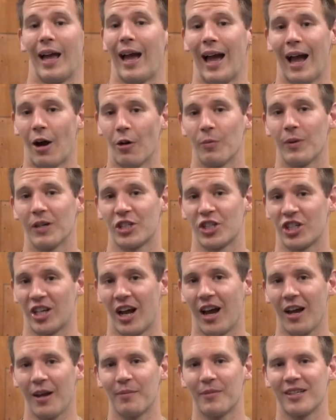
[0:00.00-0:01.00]
How much
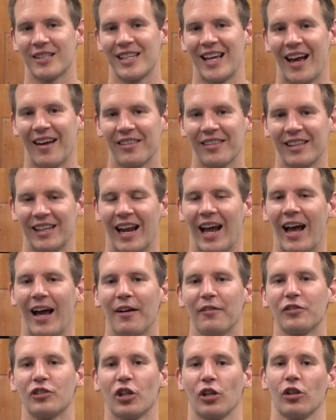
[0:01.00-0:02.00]
time does the athlete
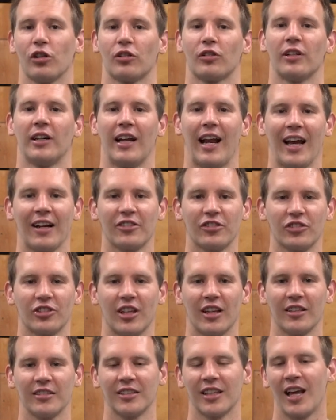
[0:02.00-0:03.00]
have to learn an
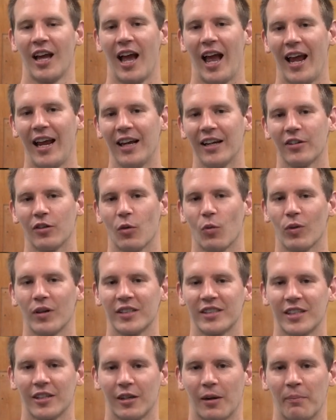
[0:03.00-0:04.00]
exercise, and what
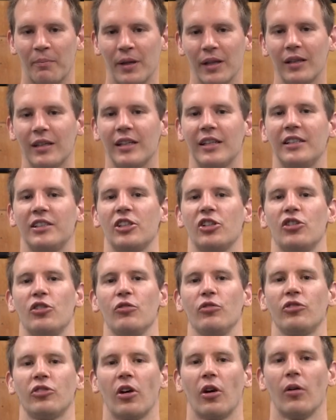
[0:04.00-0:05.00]
is their ability to do
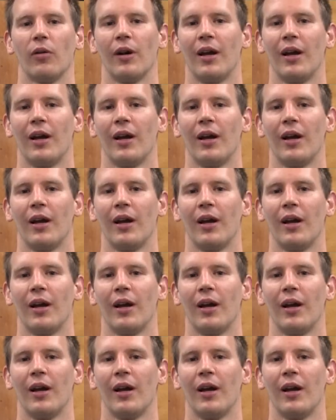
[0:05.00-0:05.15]
so?